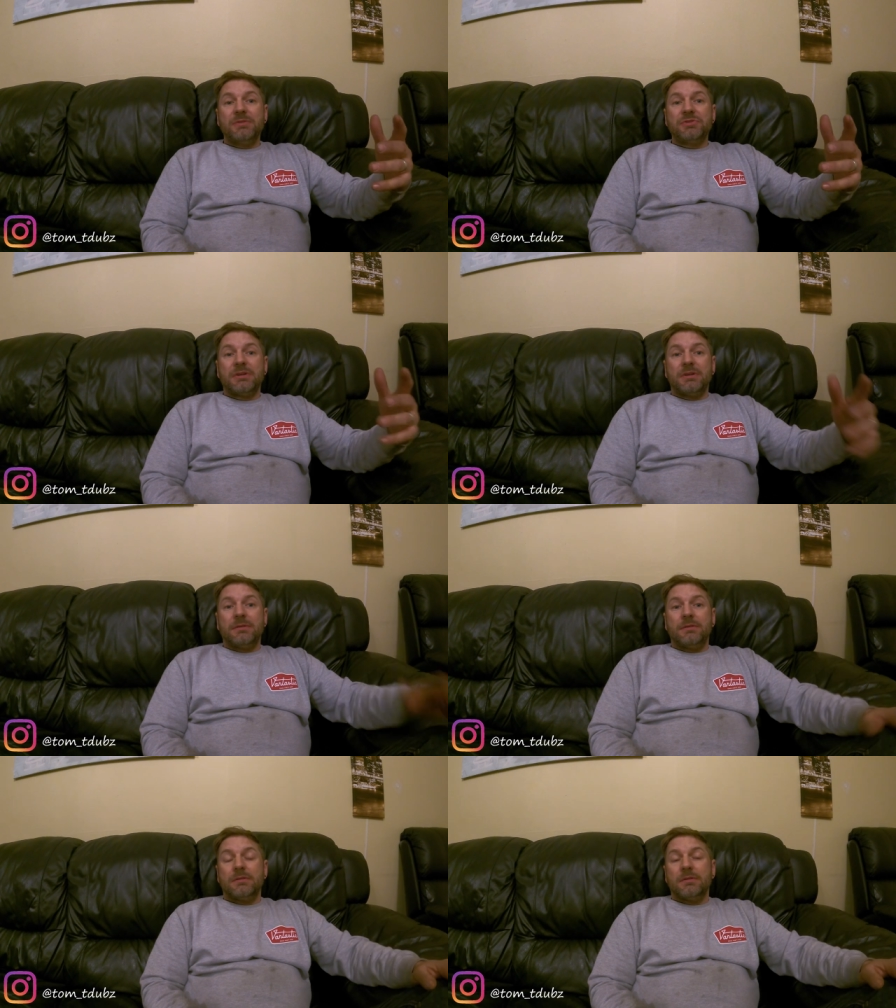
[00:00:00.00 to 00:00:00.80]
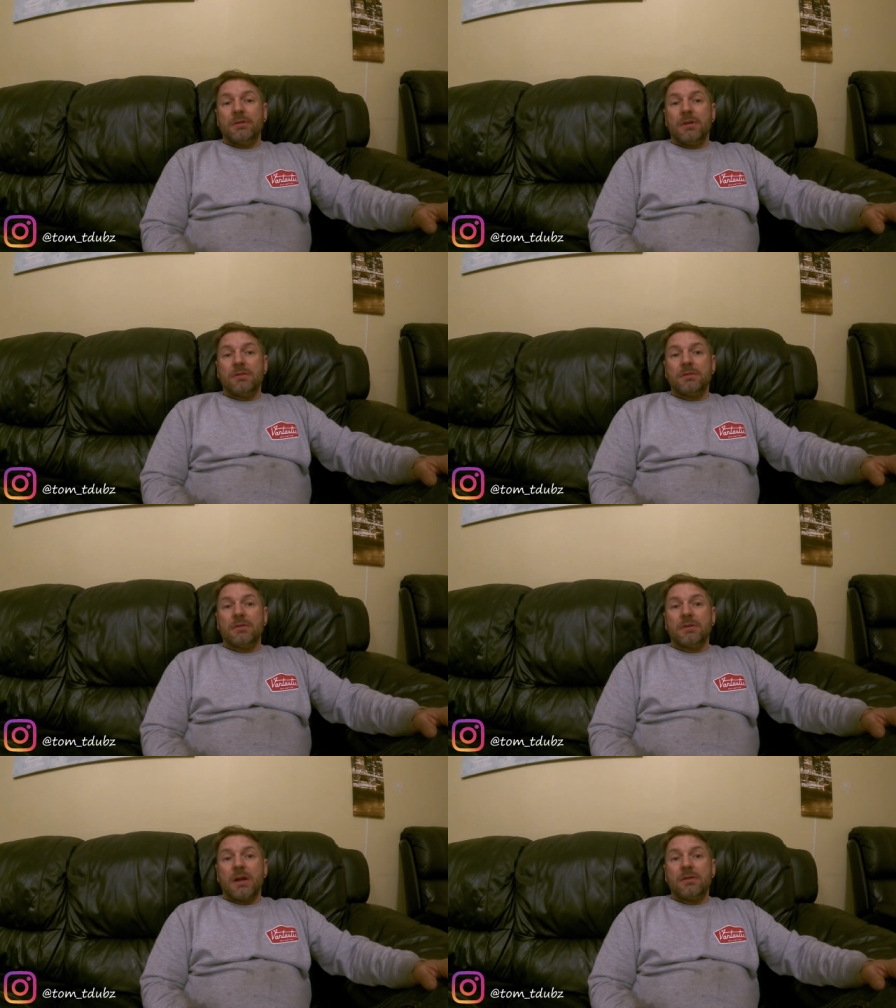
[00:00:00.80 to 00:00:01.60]
budget at the end of
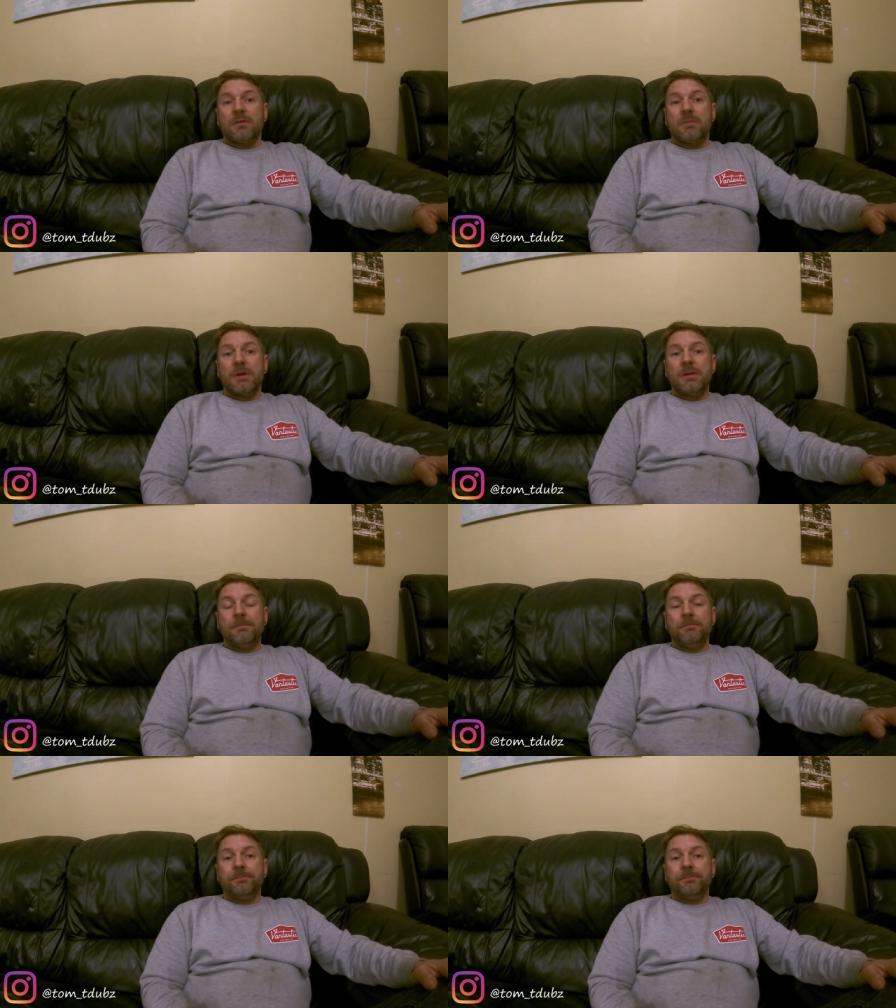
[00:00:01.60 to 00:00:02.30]
the day for me.